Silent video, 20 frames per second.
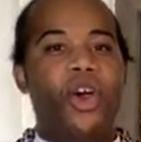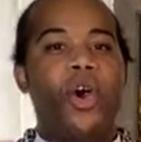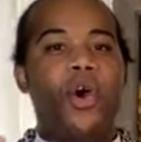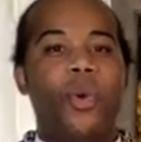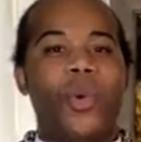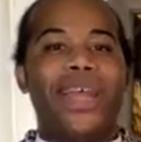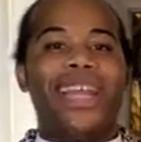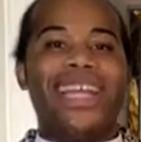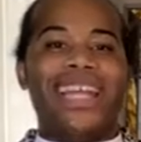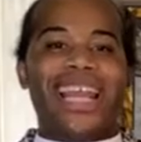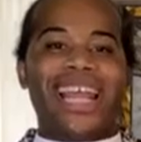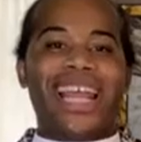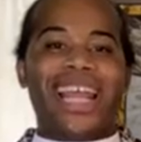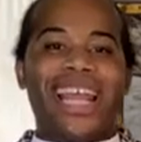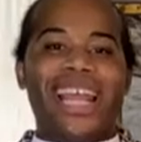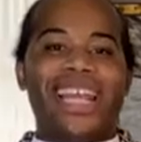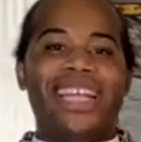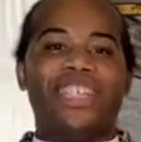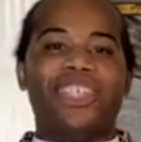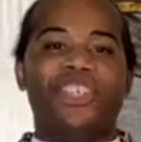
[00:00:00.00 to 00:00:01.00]
We
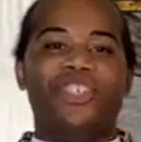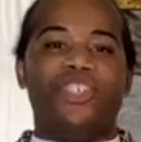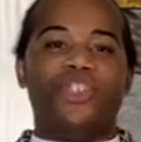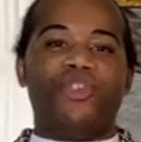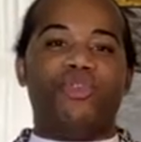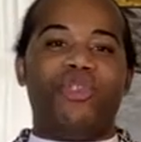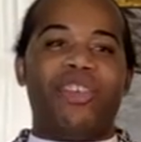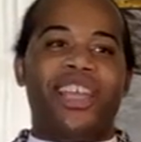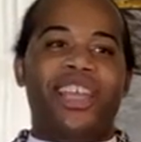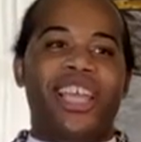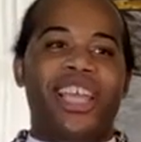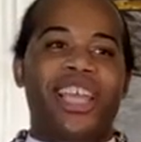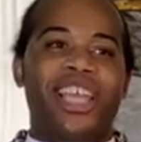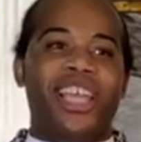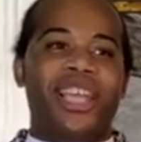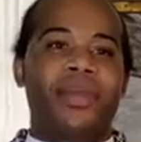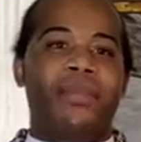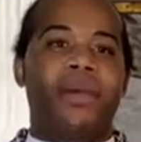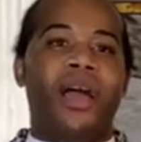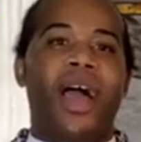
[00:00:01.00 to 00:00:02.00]
need to
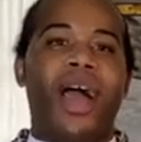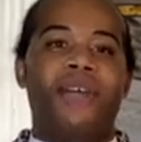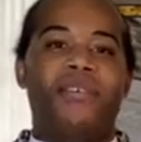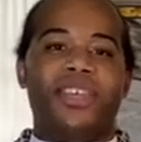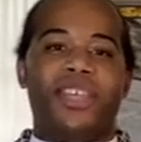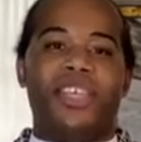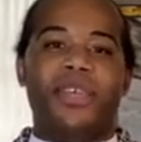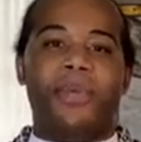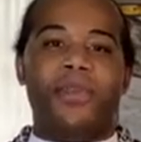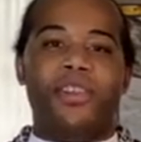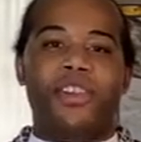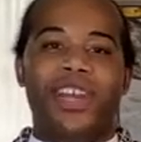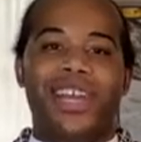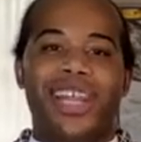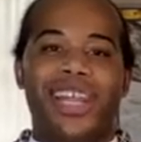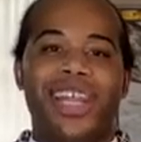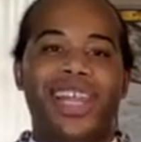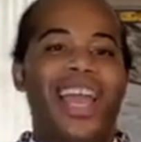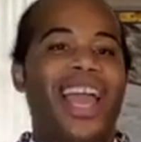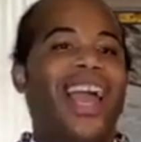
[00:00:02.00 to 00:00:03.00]
dream of a
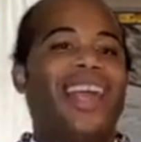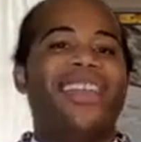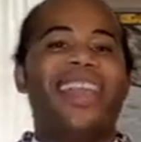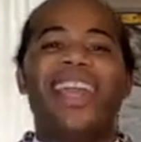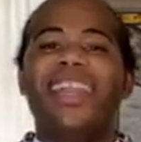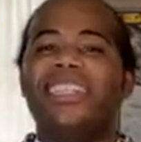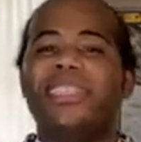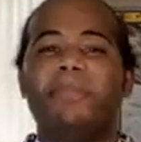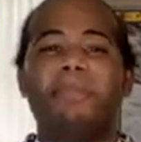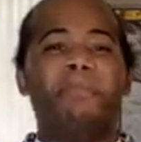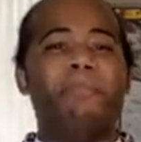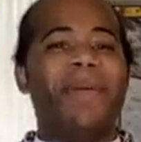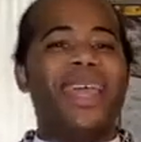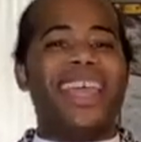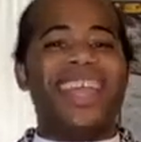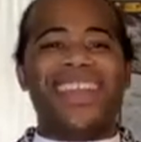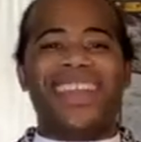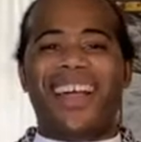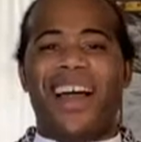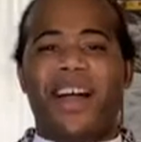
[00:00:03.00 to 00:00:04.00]
community that is
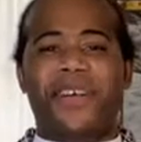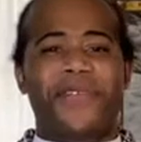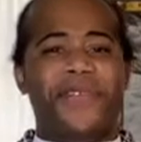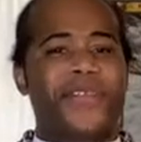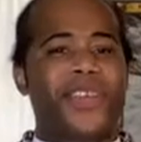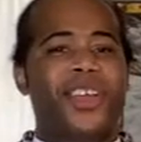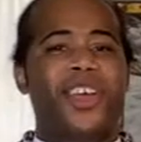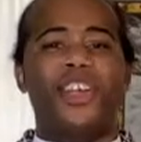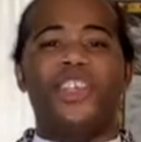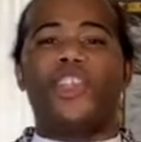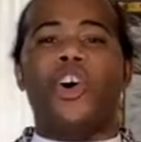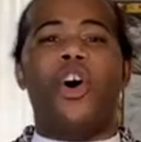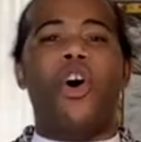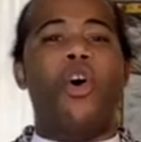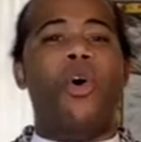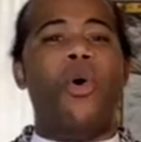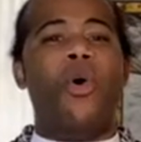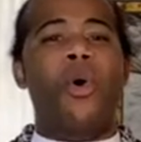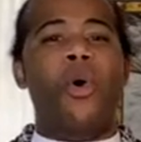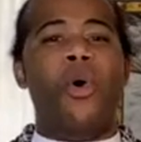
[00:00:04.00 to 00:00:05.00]
big enough to
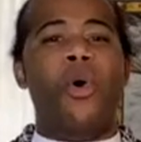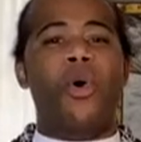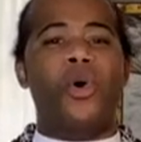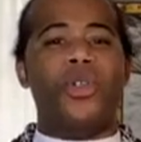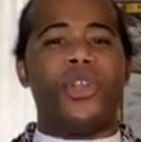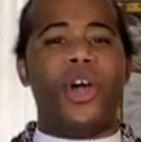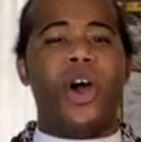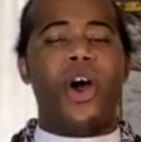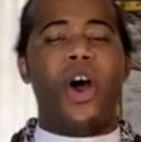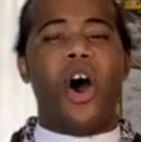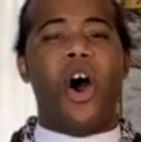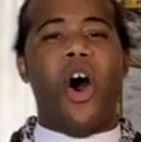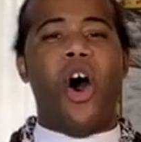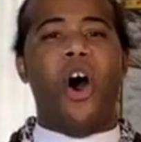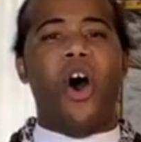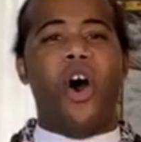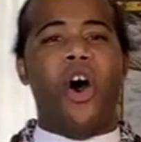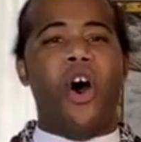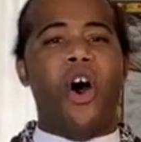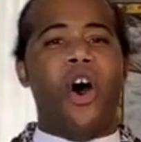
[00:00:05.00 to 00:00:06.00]
hold
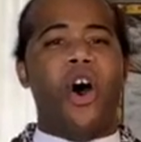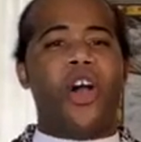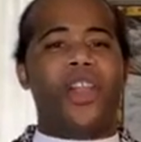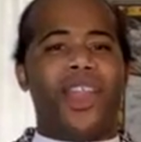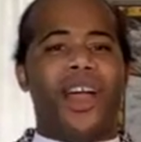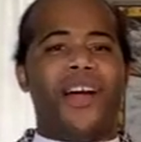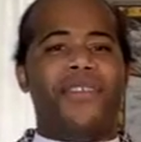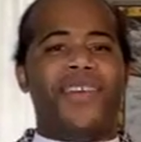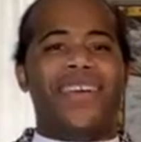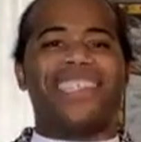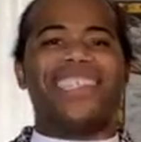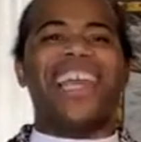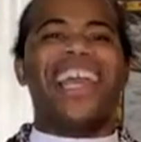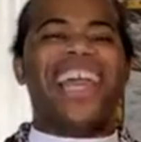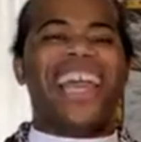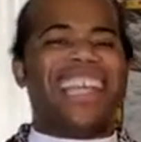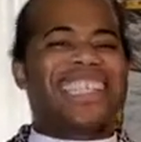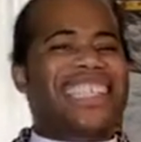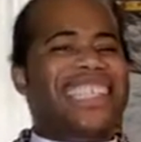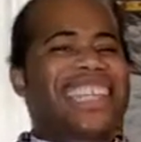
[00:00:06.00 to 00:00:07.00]
all of us.
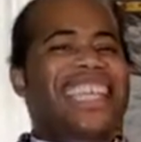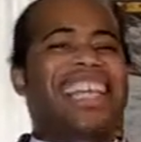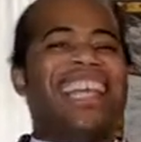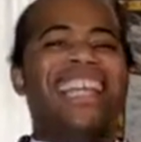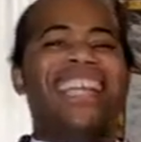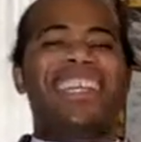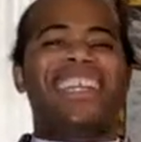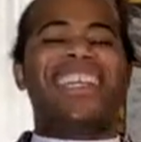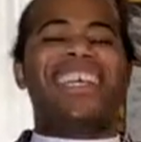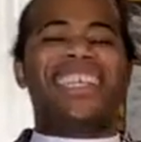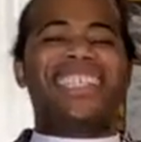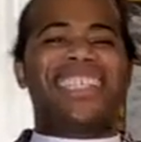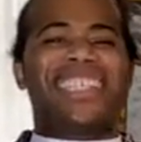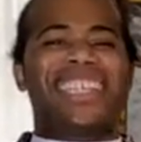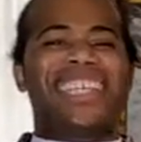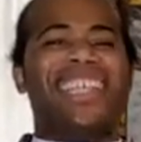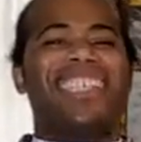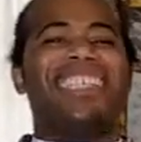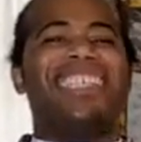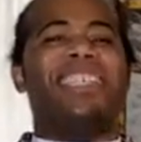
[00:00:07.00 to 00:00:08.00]
Indeed,
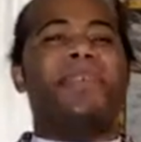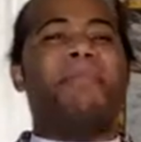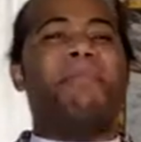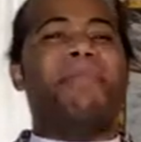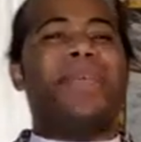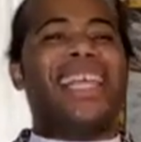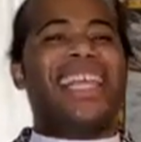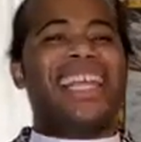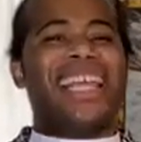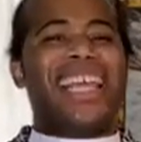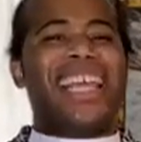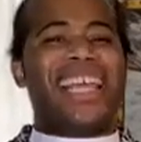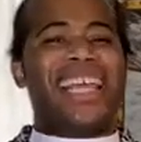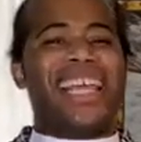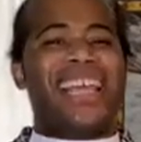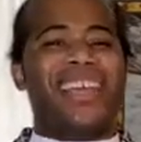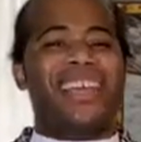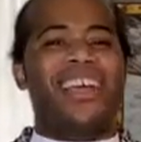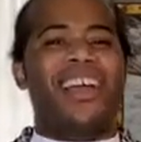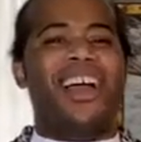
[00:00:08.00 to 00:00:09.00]
this is the
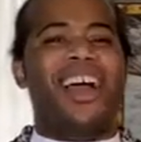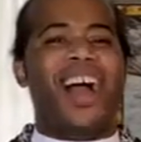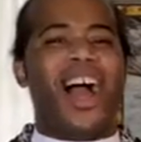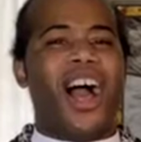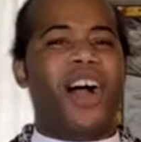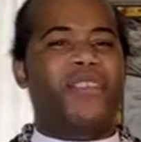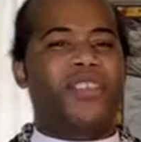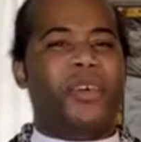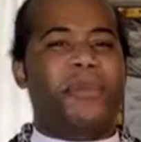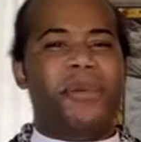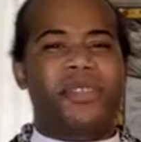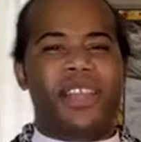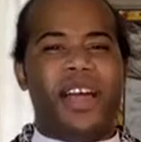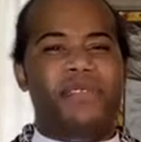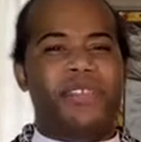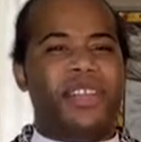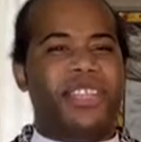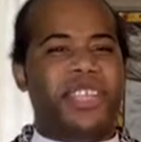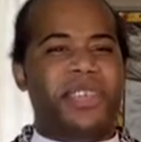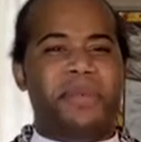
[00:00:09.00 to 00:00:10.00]
meaning of the
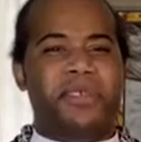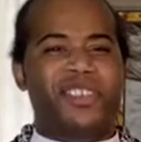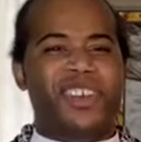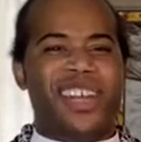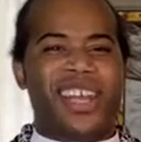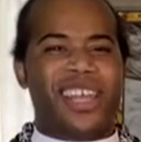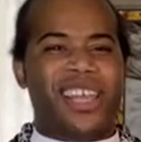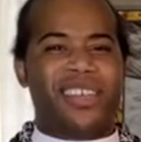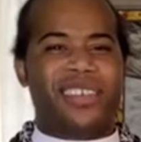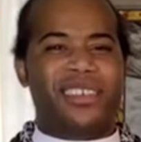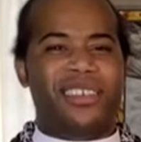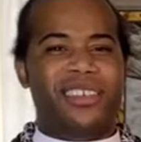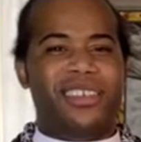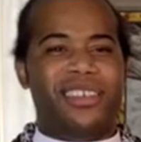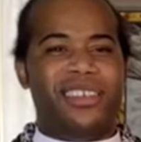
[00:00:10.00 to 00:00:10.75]
beloved community.